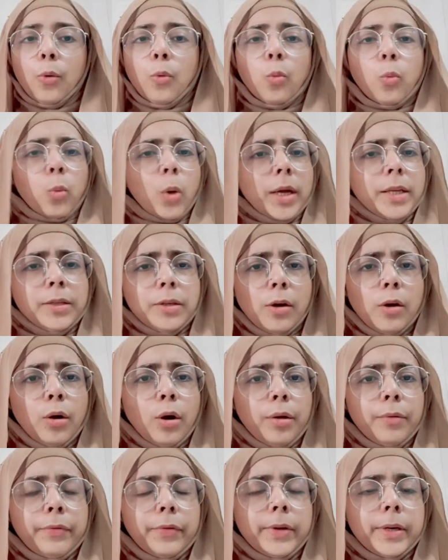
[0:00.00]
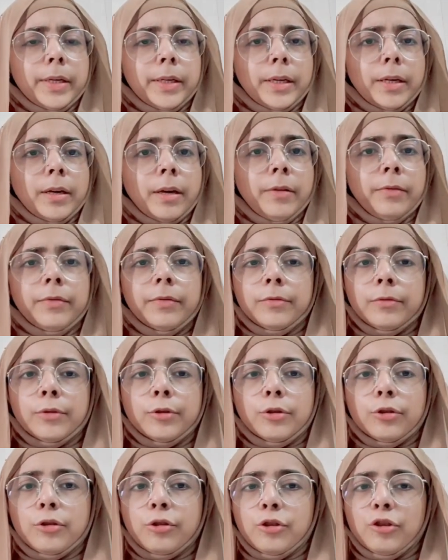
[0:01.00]
Once you're confident enough,
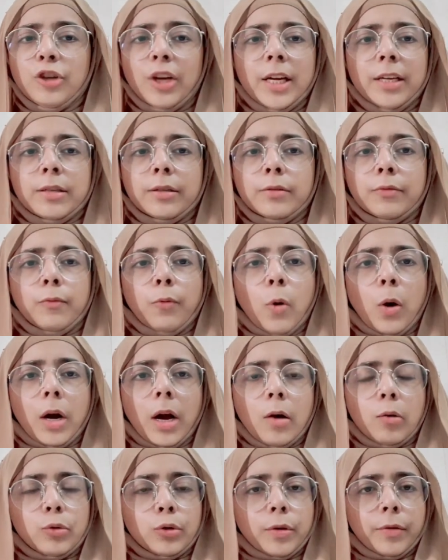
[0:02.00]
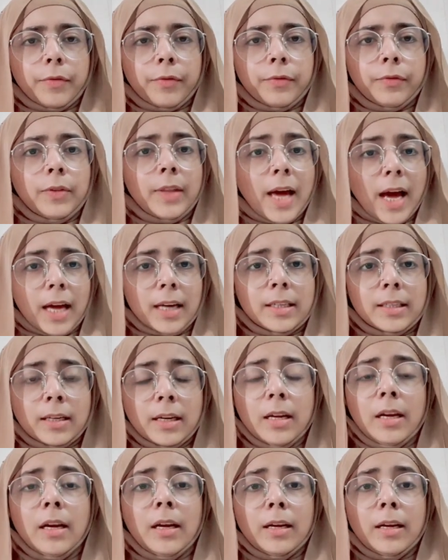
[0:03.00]
just walk out of that